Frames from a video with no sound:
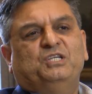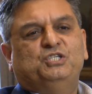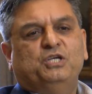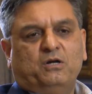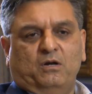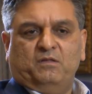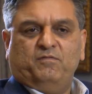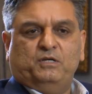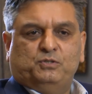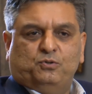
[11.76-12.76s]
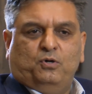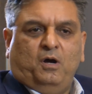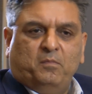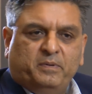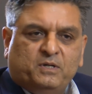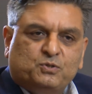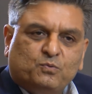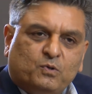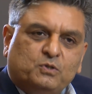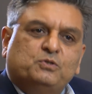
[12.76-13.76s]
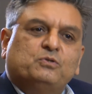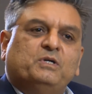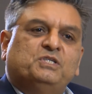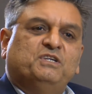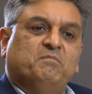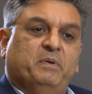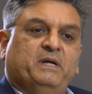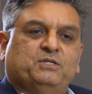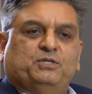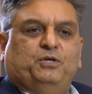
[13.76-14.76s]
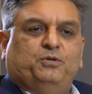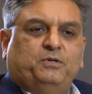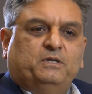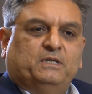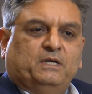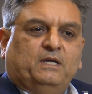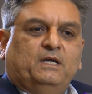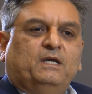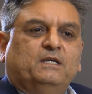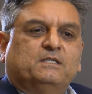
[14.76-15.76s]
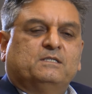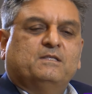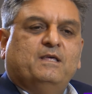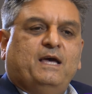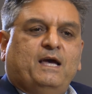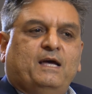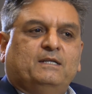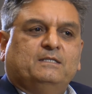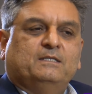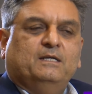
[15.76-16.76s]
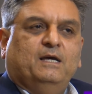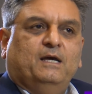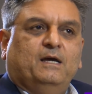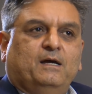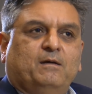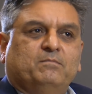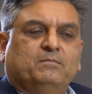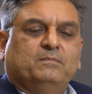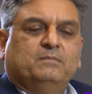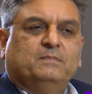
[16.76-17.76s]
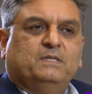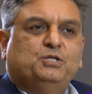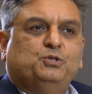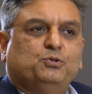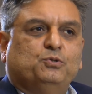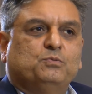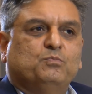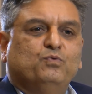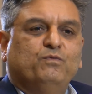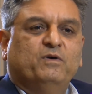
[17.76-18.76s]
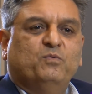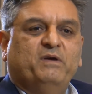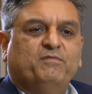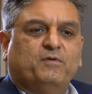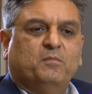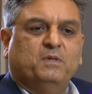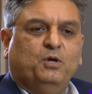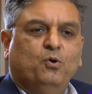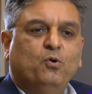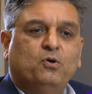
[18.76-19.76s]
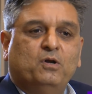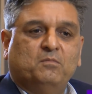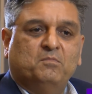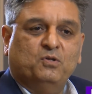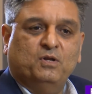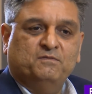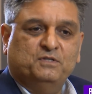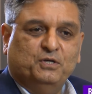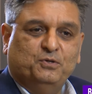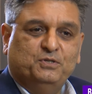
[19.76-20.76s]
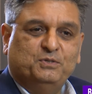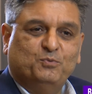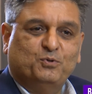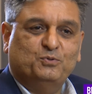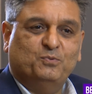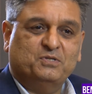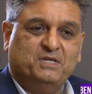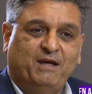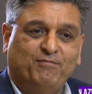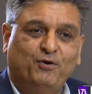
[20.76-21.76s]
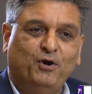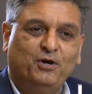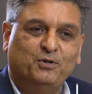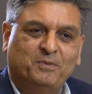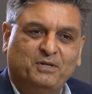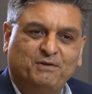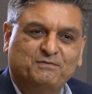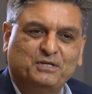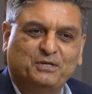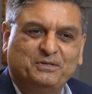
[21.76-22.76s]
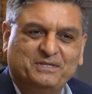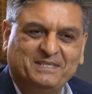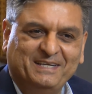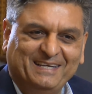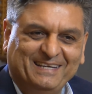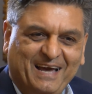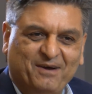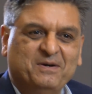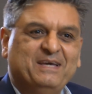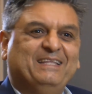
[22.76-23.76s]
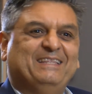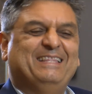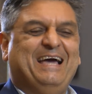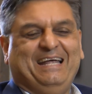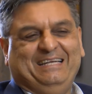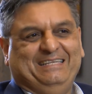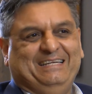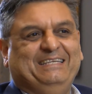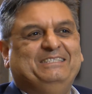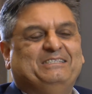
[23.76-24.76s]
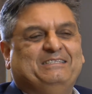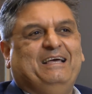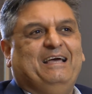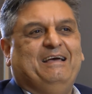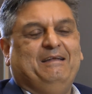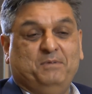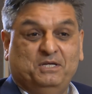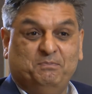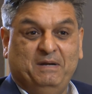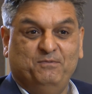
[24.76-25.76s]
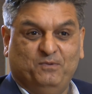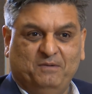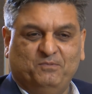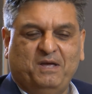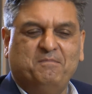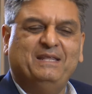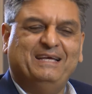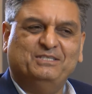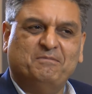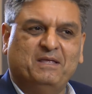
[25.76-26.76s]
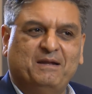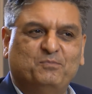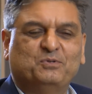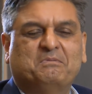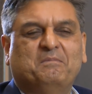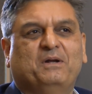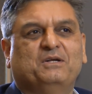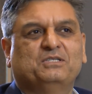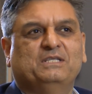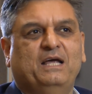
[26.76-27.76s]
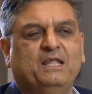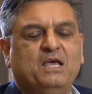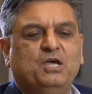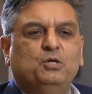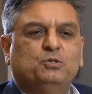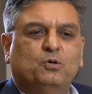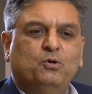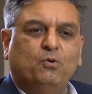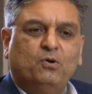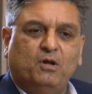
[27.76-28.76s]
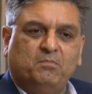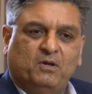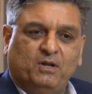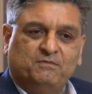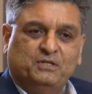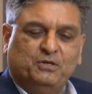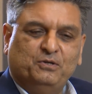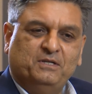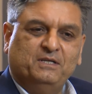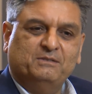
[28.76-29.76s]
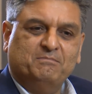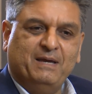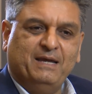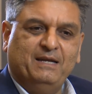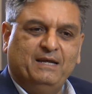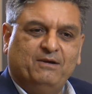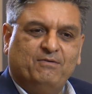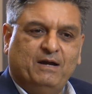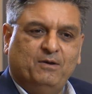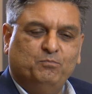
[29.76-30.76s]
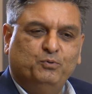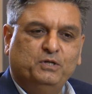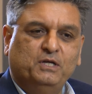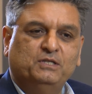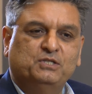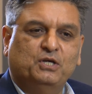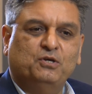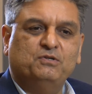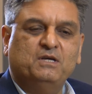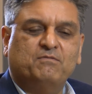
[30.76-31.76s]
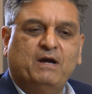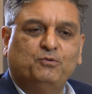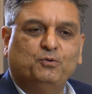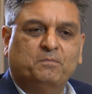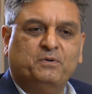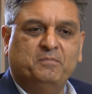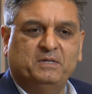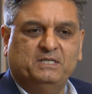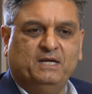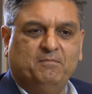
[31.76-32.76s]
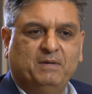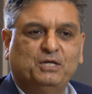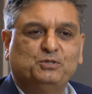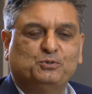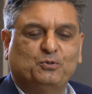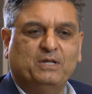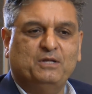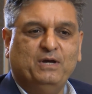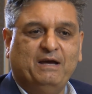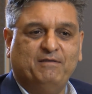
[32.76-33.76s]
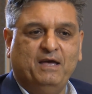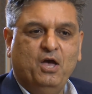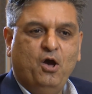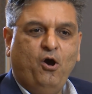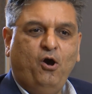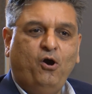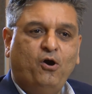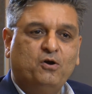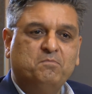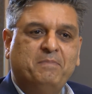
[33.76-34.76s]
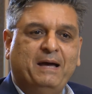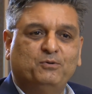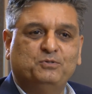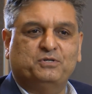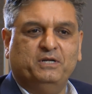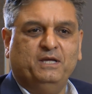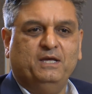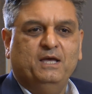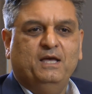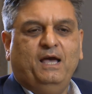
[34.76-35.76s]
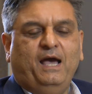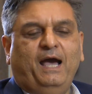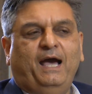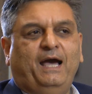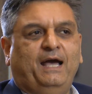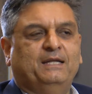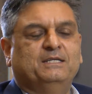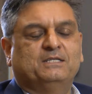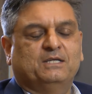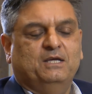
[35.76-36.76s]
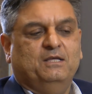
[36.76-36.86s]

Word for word: general advice to companies who want to achieve better security is that uh, they should move away from the coconut model of security more towards an avocado model of security. Now, that is, uh, let me explain what, what I mean. That's something that most people understand. So, coconut model of security is mainly around putting security around your perimeter, making sure that you have a hard boundary and